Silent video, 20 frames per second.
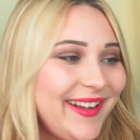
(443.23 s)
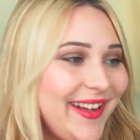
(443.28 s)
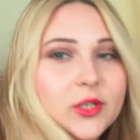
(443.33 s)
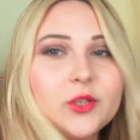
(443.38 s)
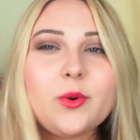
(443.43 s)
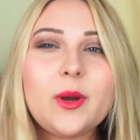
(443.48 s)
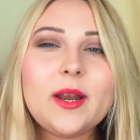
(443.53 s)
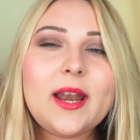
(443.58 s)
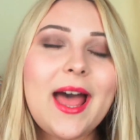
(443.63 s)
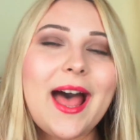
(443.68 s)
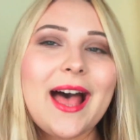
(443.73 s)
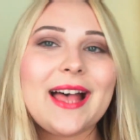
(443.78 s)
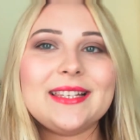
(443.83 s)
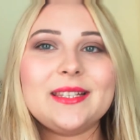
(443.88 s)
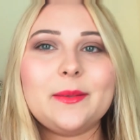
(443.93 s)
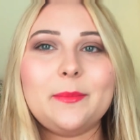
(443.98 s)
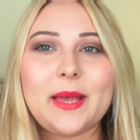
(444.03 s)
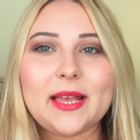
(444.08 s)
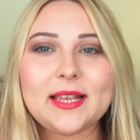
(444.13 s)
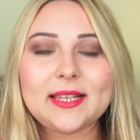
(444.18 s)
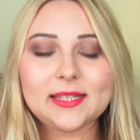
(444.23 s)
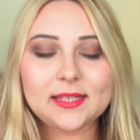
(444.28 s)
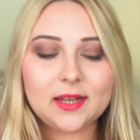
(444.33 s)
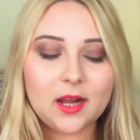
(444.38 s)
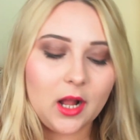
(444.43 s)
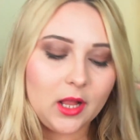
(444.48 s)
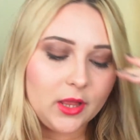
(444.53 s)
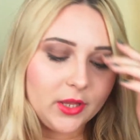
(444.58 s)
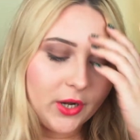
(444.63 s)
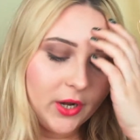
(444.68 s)
Which one has the best
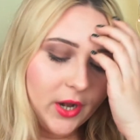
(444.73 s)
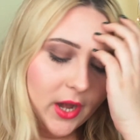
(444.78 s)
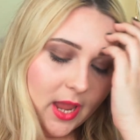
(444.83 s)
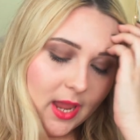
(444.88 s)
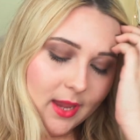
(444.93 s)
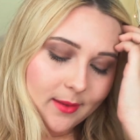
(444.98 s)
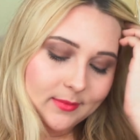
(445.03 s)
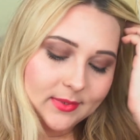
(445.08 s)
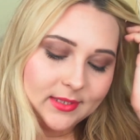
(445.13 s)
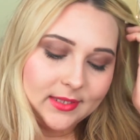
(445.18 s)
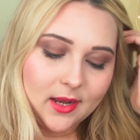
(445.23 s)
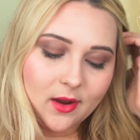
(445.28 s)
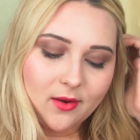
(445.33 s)
color names?